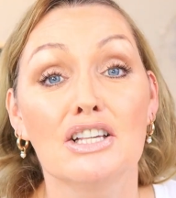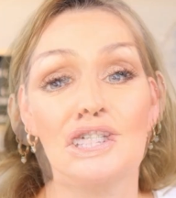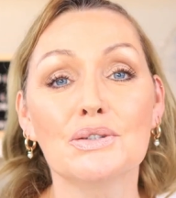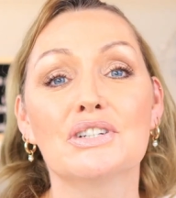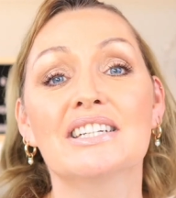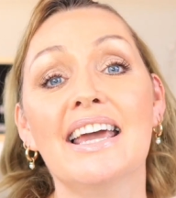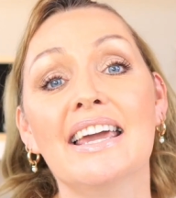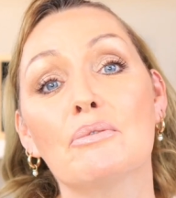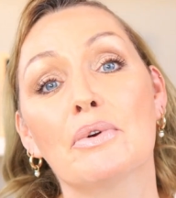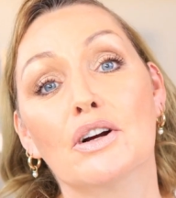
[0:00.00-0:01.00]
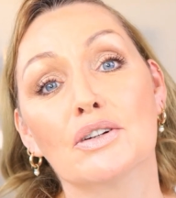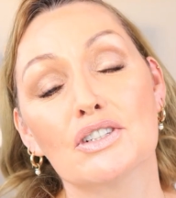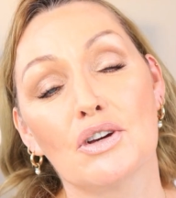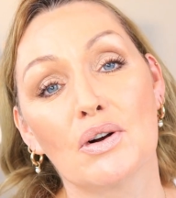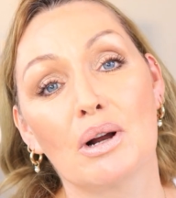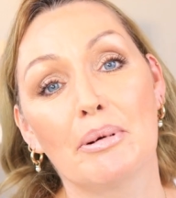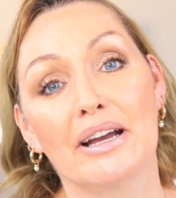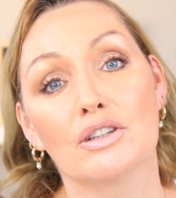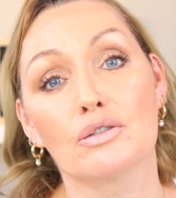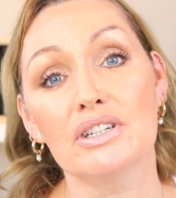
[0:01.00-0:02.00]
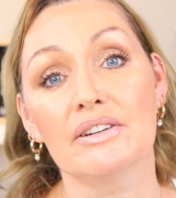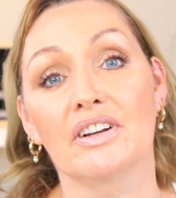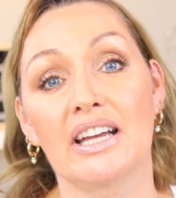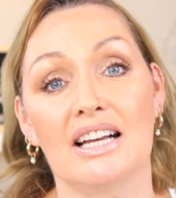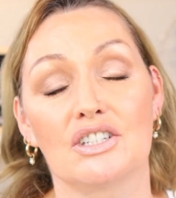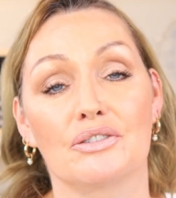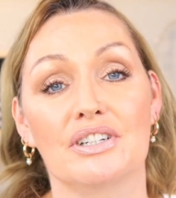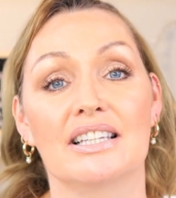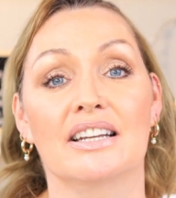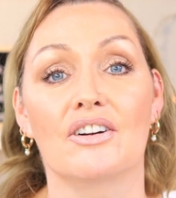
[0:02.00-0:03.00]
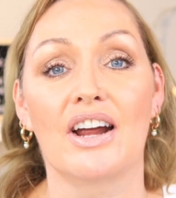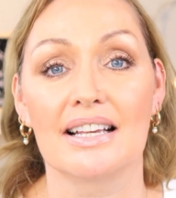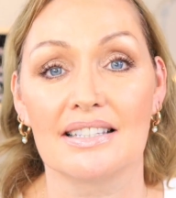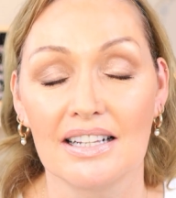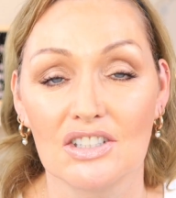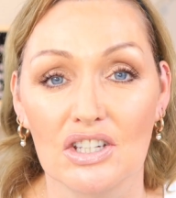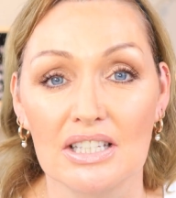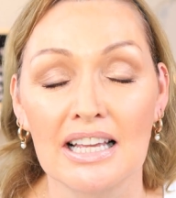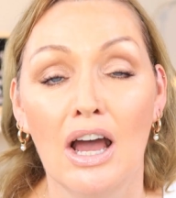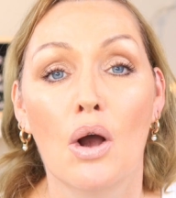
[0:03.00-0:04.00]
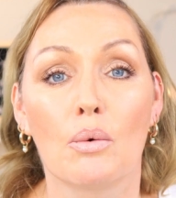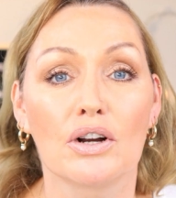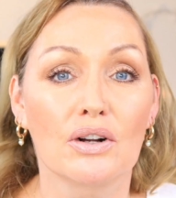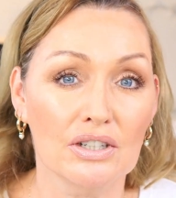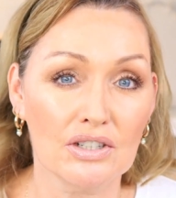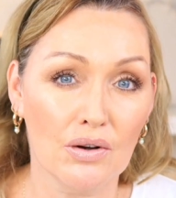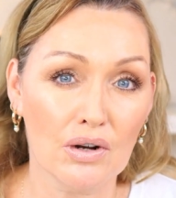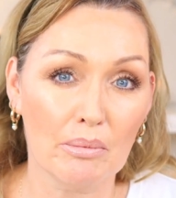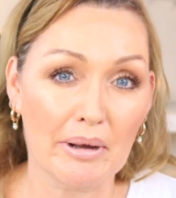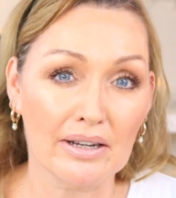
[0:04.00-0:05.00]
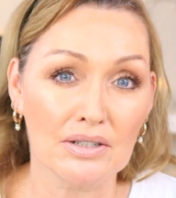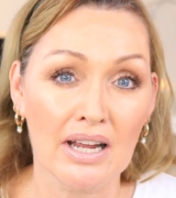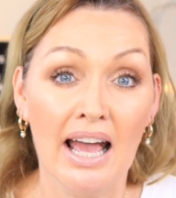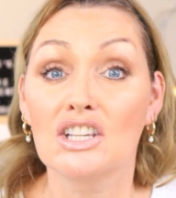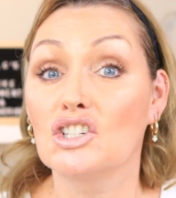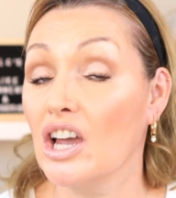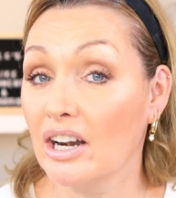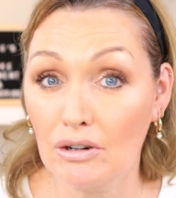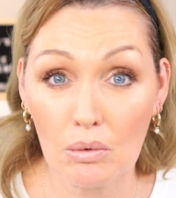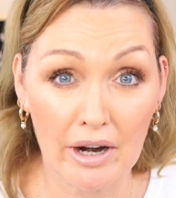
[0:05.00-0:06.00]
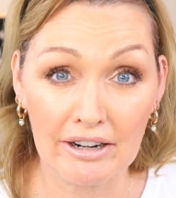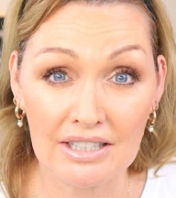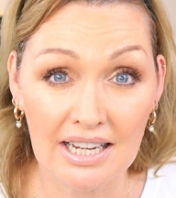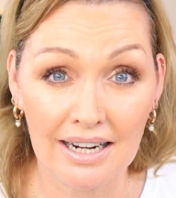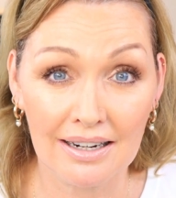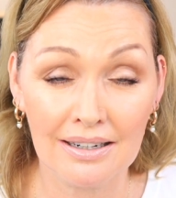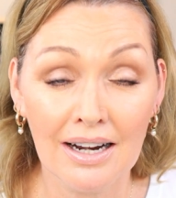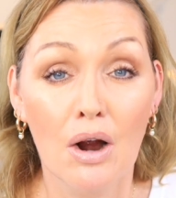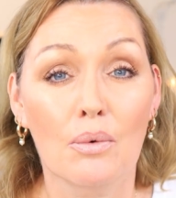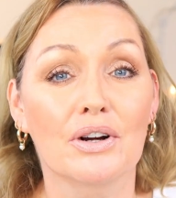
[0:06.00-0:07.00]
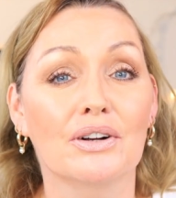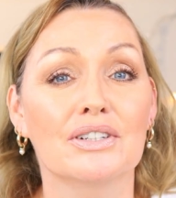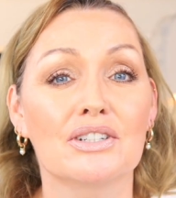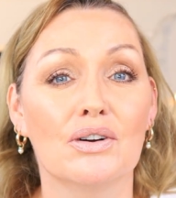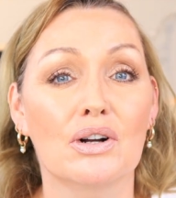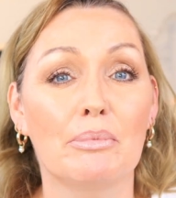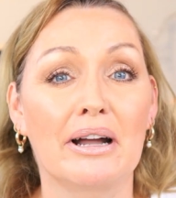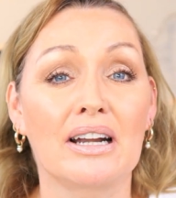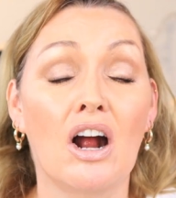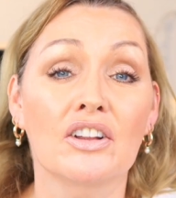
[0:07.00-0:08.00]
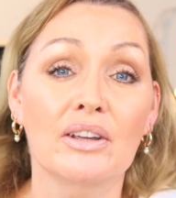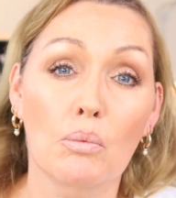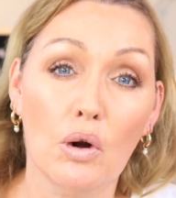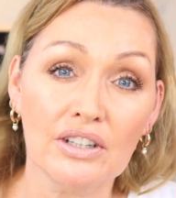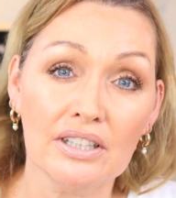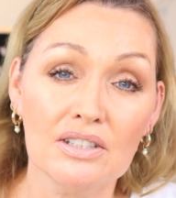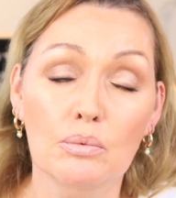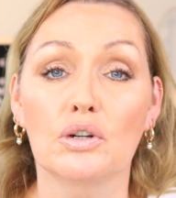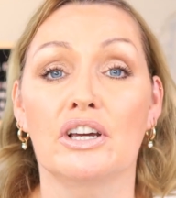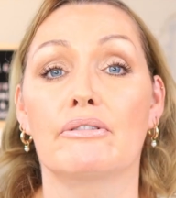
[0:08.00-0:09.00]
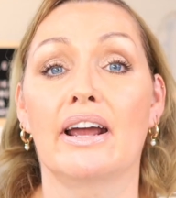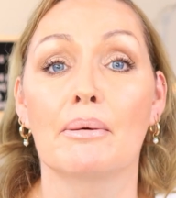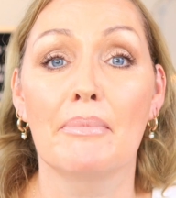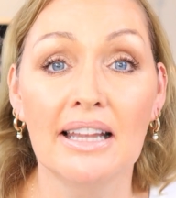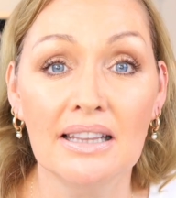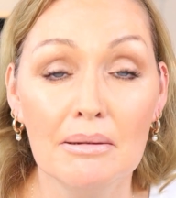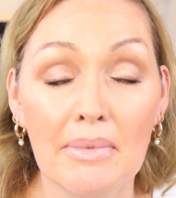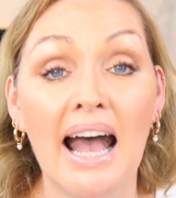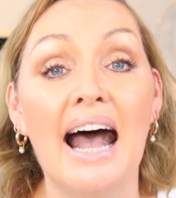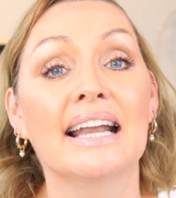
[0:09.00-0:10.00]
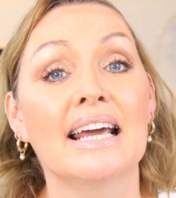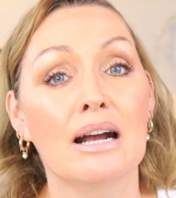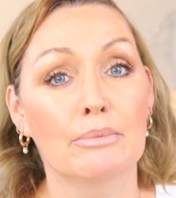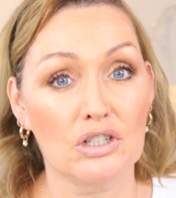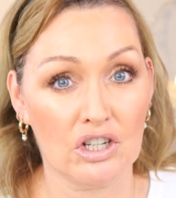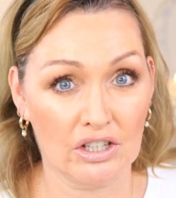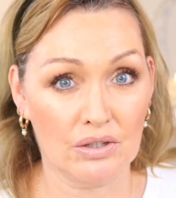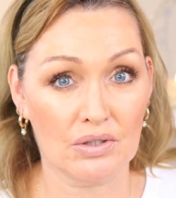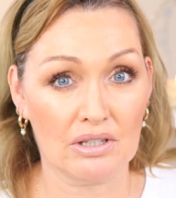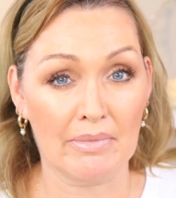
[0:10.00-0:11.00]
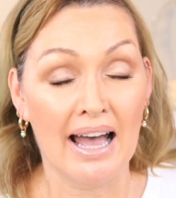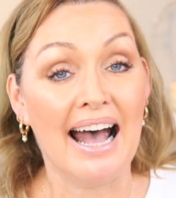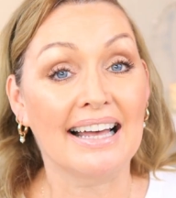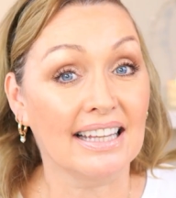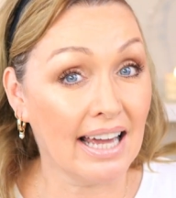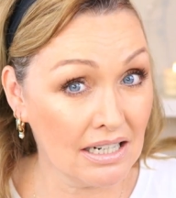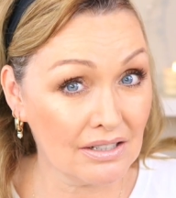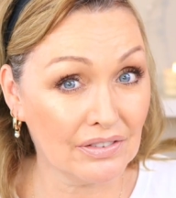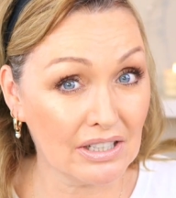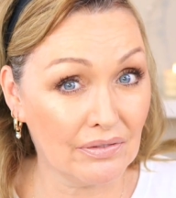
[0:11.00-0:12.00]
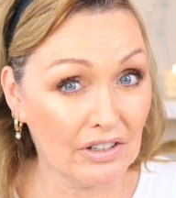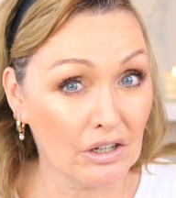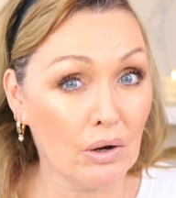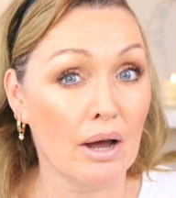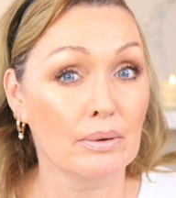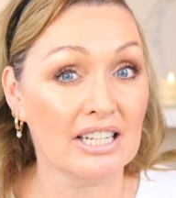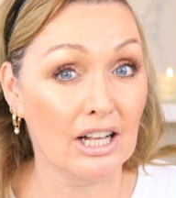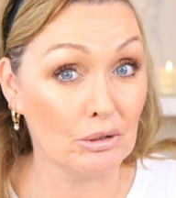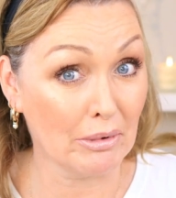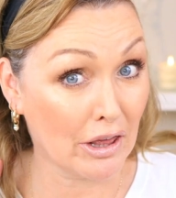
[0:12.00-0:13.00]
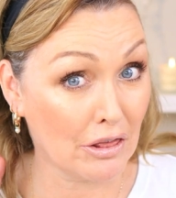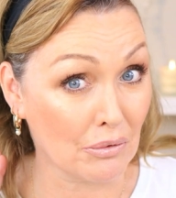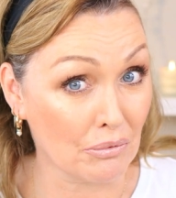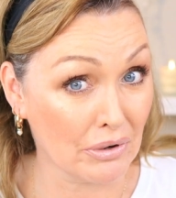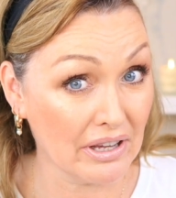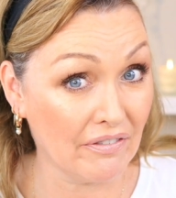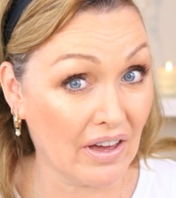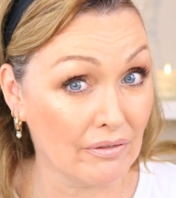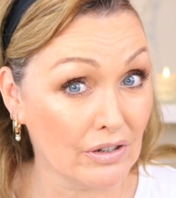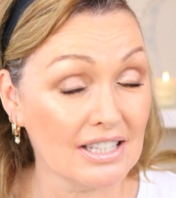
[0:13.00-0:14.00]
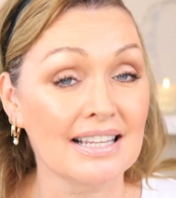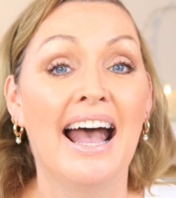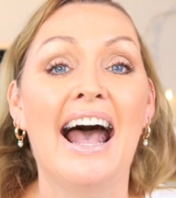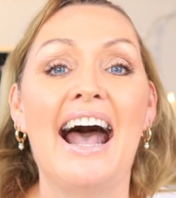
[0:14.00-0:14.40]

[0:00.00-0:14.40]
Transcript: So today we're going to talk about 3 different categories in our SLGs. We're going to talk about general wear and tear. We're going to talk about, are they worth it? Would I recommend them? And how much I use them. At the end of this video, I will tell you my 3 favorites.